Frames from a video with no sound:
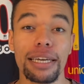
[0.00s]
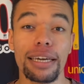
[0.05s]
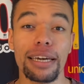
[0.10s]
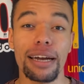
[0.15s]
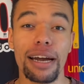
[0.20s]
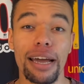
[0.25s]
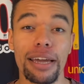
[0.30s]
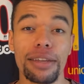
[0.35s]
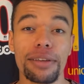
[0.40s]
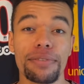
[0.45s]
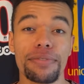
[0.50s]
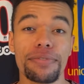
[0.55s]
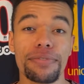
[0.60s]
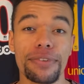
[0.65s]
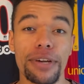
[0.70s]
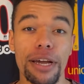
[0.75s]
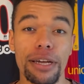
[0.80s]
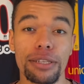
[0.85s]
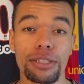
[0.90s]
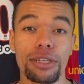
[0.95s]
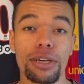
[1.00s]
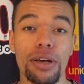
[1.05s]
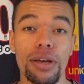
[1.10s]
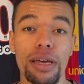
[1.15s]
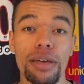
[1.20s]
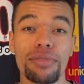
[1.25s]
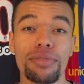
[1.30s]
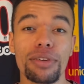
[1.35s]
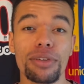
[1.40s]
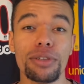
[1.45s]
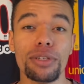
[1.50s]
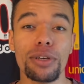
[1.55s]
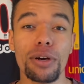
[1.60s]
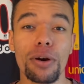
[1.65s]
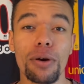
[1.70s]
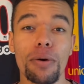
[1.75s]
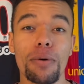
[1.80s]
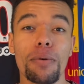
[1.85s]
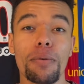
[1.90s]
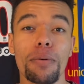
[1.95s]
kind of fragile if you
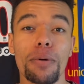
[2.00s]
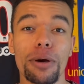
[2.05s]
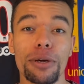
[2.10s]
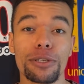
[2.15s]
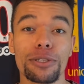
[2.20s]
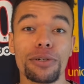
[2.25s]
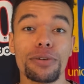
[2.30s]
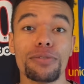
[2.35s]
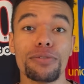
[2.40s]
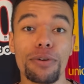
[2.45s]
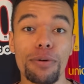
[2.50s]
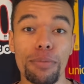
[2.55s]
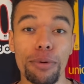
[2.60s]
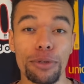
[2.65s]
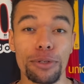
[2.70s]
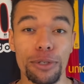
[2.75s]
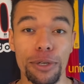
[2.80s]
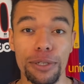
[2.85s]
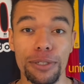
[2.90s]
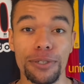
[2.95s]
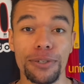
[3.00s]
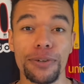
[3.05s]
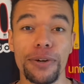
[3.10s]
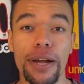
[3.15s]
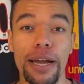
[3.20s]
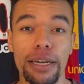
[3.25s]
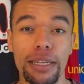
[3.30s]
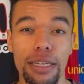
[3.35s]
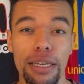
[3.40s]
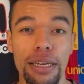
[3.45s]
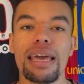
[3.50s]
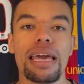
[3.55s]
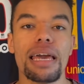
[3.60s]
don't wash your football shirts correctly.